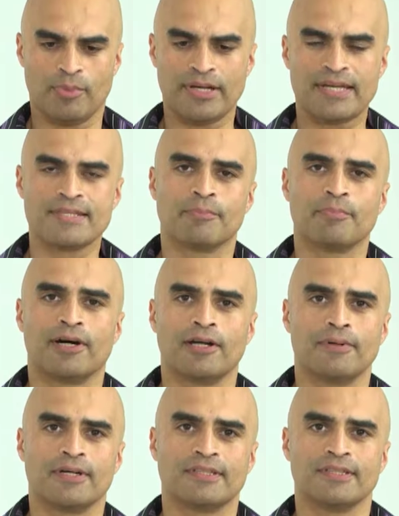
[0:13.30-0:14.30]
bring into
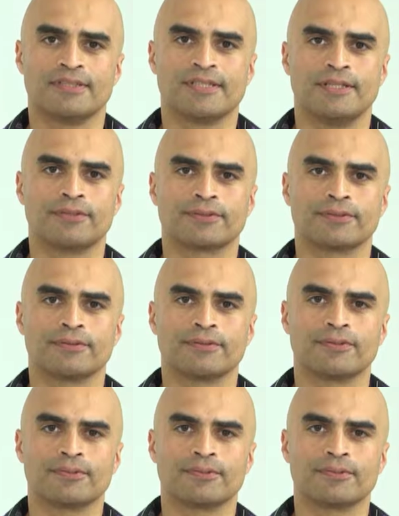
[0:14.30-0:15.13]
Partner Marketing Central